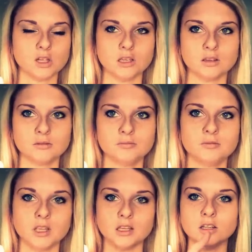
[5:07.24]
Like
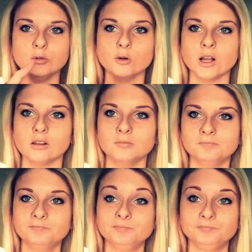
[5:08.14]
AWL.
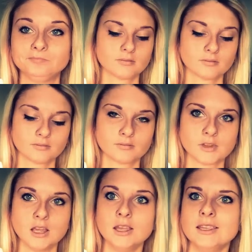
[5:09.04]

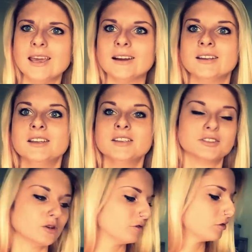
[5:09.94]
Yeah,
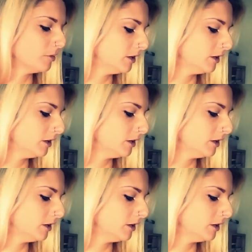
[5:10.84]
so for